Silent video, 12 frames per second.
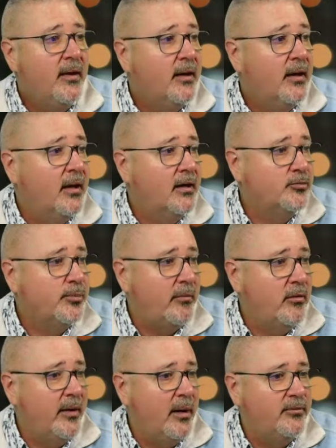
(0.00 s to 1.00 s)
And it's
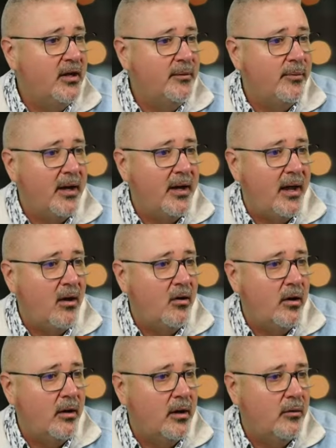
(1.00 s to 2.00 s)
probably been updated by
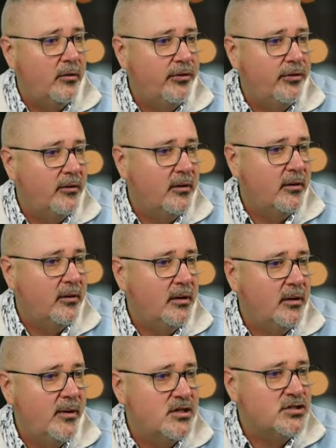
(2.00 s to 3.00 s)
now with the
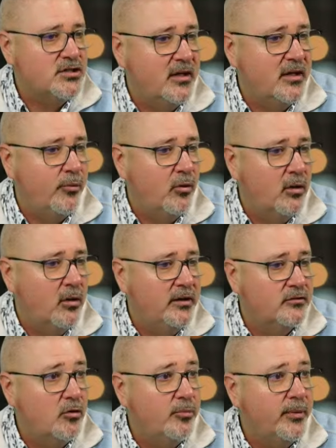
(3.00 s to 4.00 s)
information the portal is
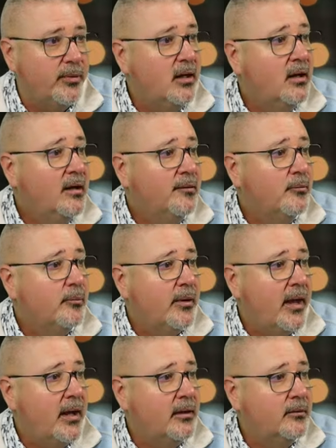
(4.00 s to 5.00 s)
open,
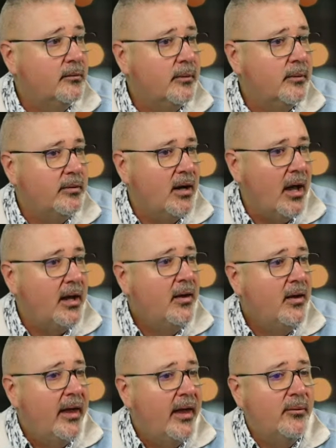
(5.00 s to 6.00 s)
but maybe not.
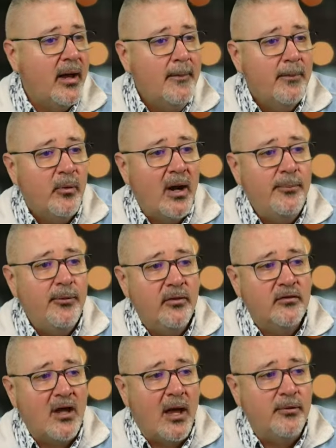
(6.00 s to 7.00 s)
Anyway, right up here on the
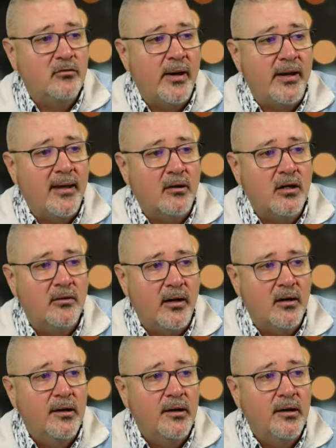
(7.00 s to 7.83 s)
top is my calculator.